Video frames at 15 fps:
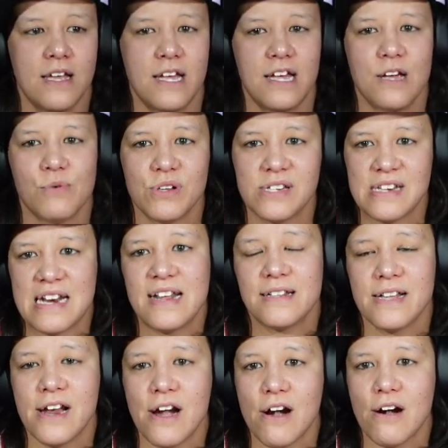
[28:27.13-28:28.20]
It was sitting
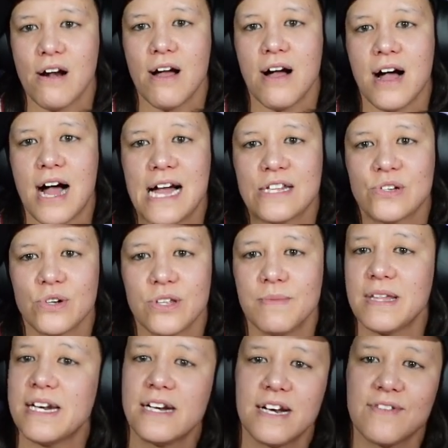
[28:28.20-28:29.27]
there. Uh, I told them
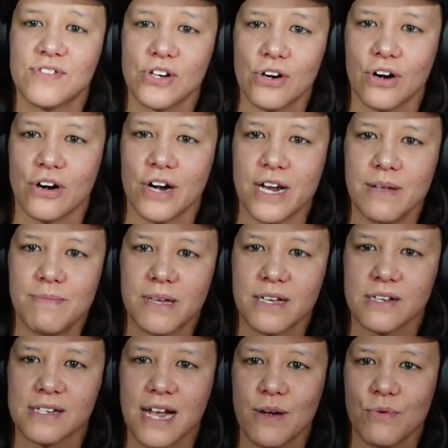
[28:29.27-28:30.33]
they didn't have to hurry
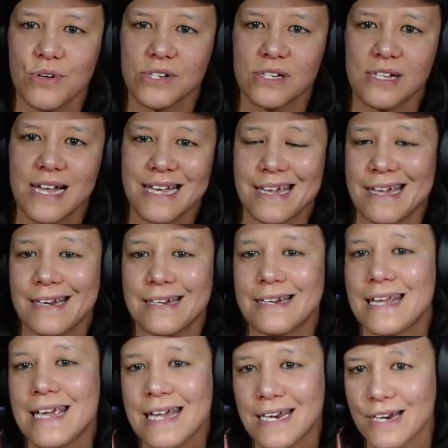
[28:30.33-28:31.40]
because I wasn't like in
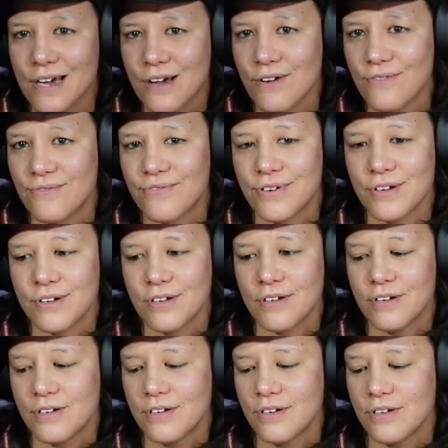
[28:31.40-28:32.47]
need of
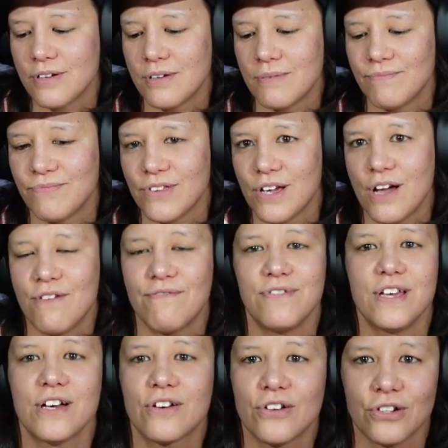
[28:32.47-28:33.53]
a
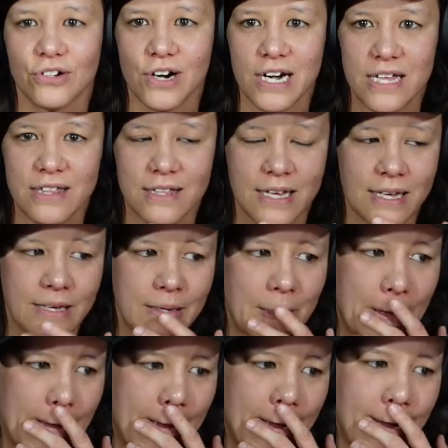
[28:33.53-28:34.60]
vehicle or anything.
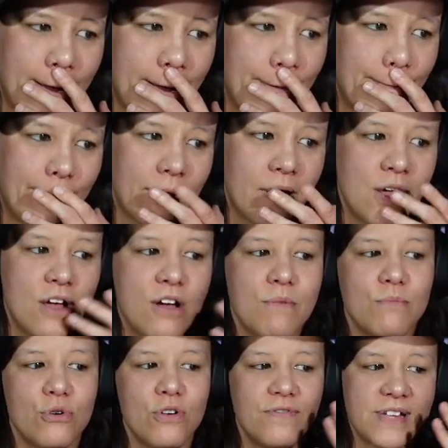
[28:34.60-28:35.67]
Um,
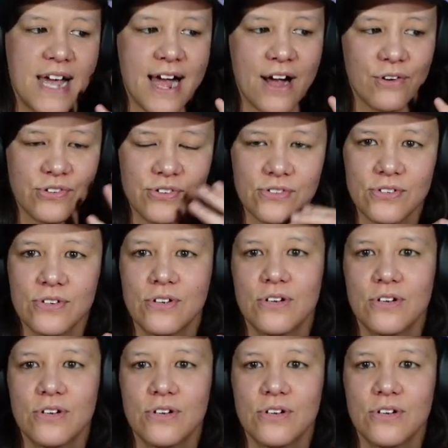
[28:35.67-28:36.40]
moved house.